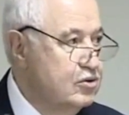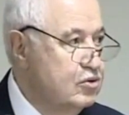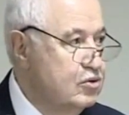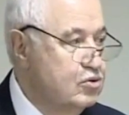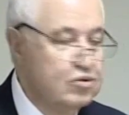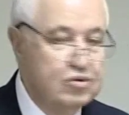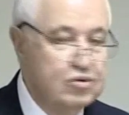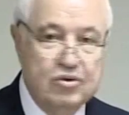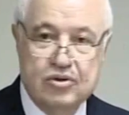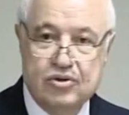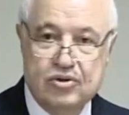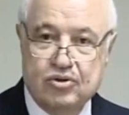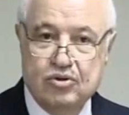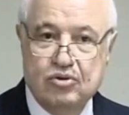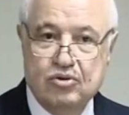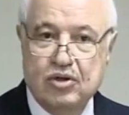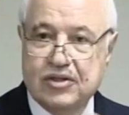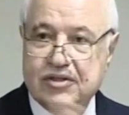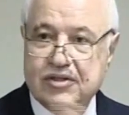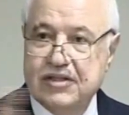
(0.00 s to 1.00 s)
to
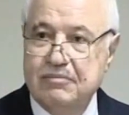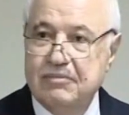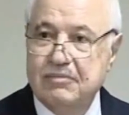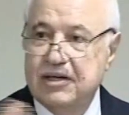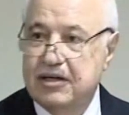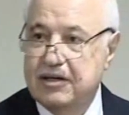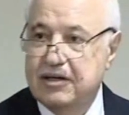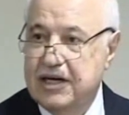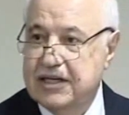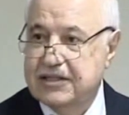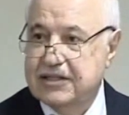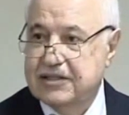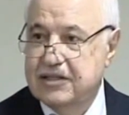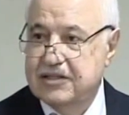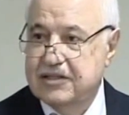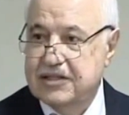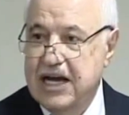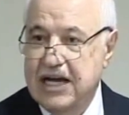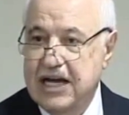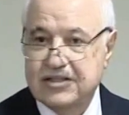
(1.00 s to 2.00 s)
do a similar
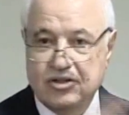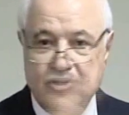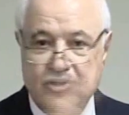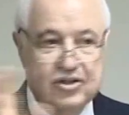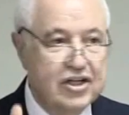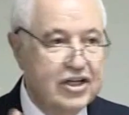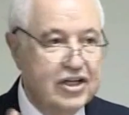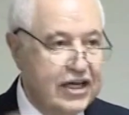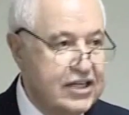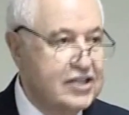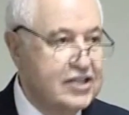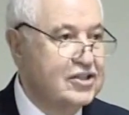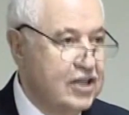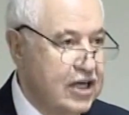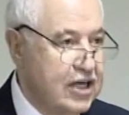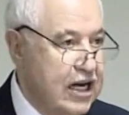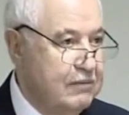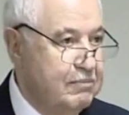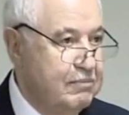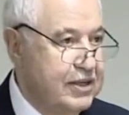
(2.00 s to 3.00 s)
exercise on a
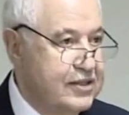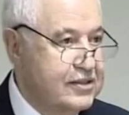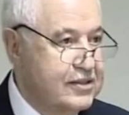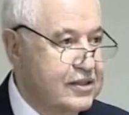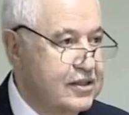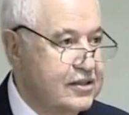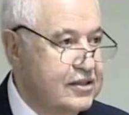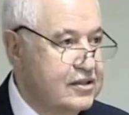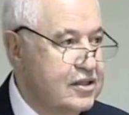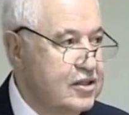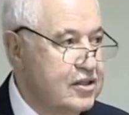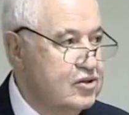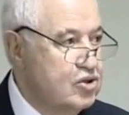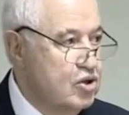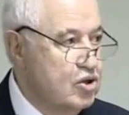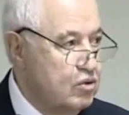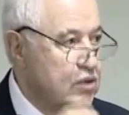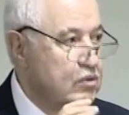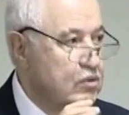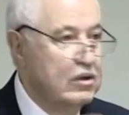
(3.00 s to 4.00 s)
regional basis.
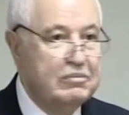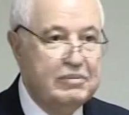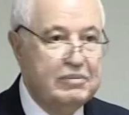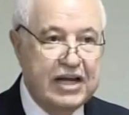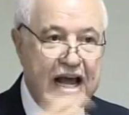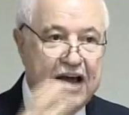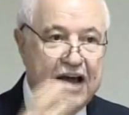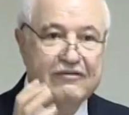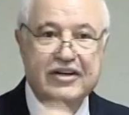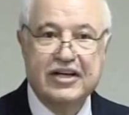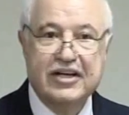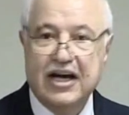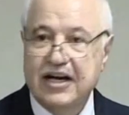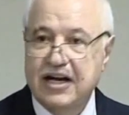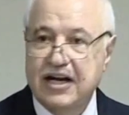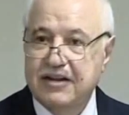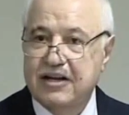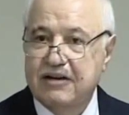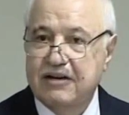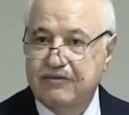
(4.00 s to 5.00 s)
So we will be having
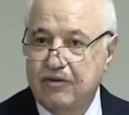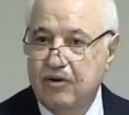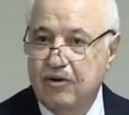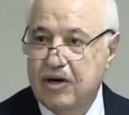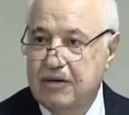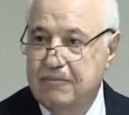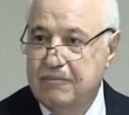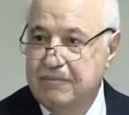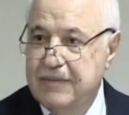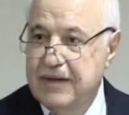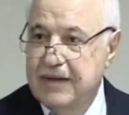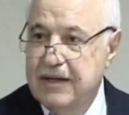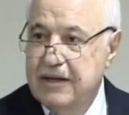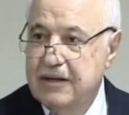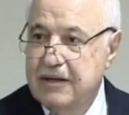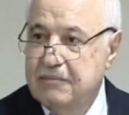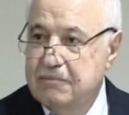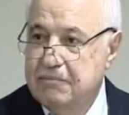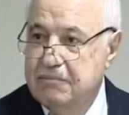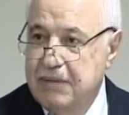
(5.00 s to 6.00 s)
another forum
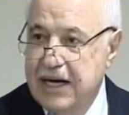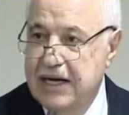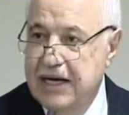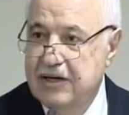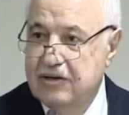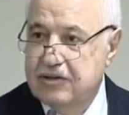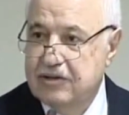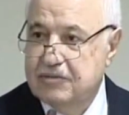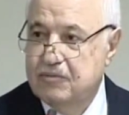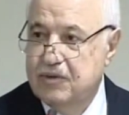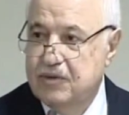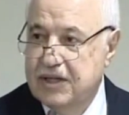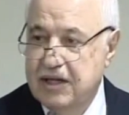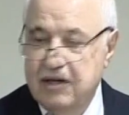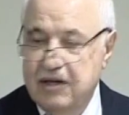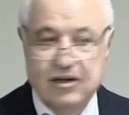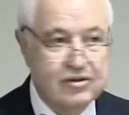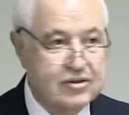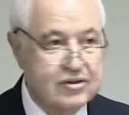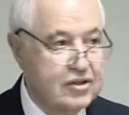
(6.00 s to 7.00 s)
by us, with
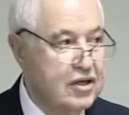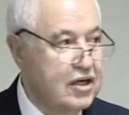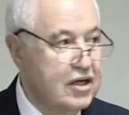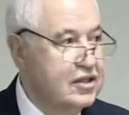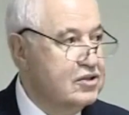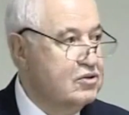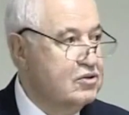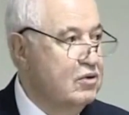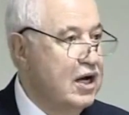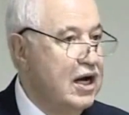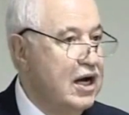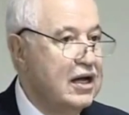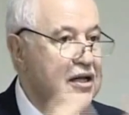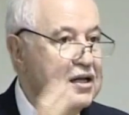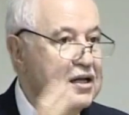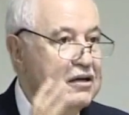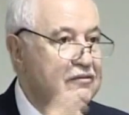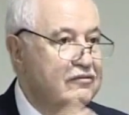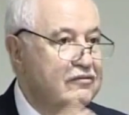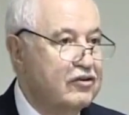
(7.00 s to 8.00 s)
us, ESCWA,
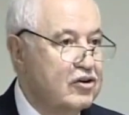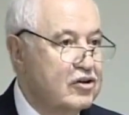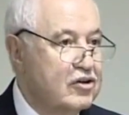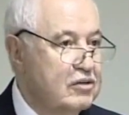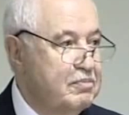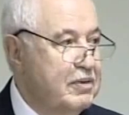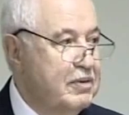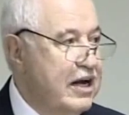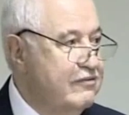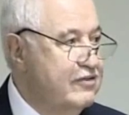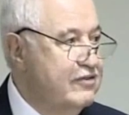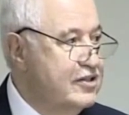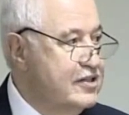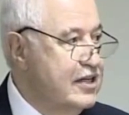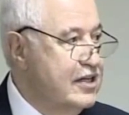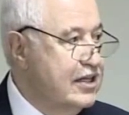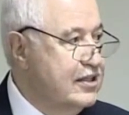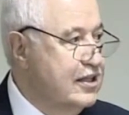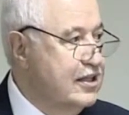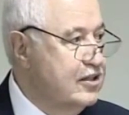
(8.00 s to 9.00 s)
for the private
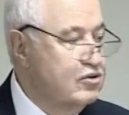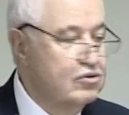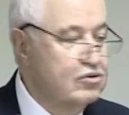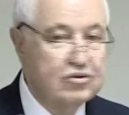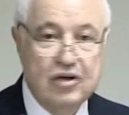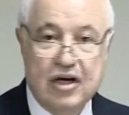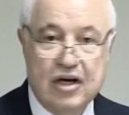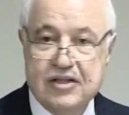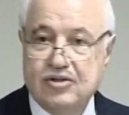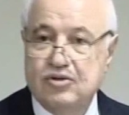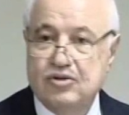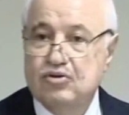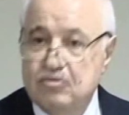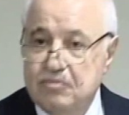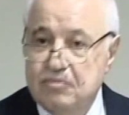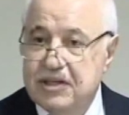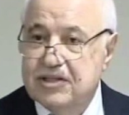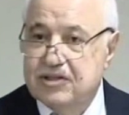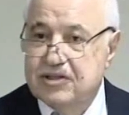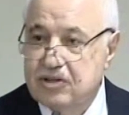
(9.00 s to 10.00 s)
sector to
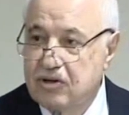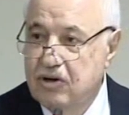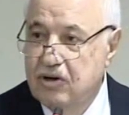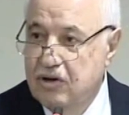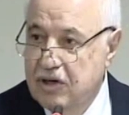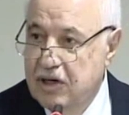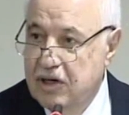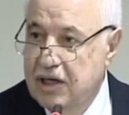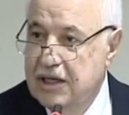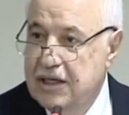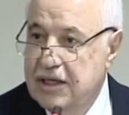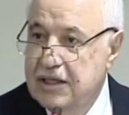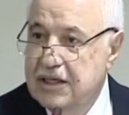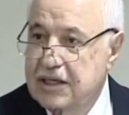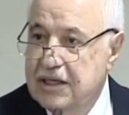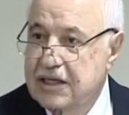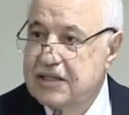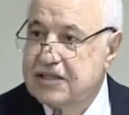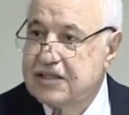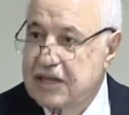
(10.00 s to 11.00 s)
assume its role
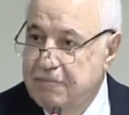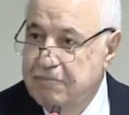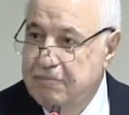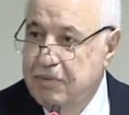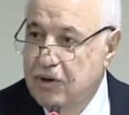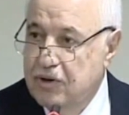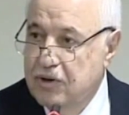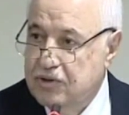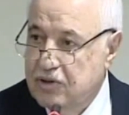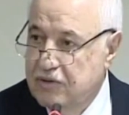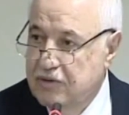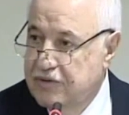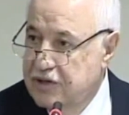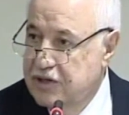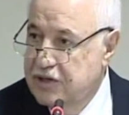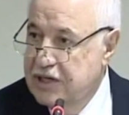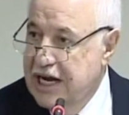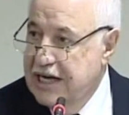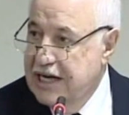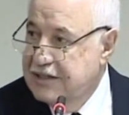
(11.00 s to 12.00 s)
in support of
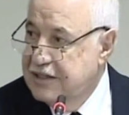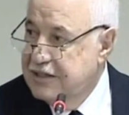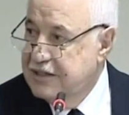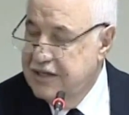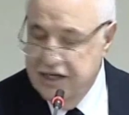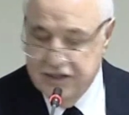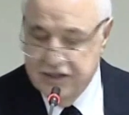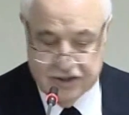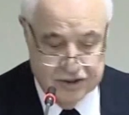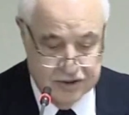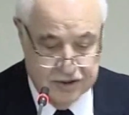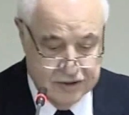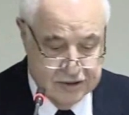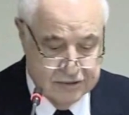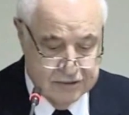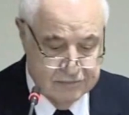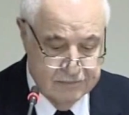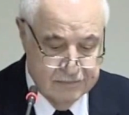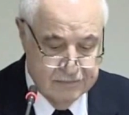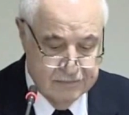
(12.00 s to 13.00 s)
the United Nations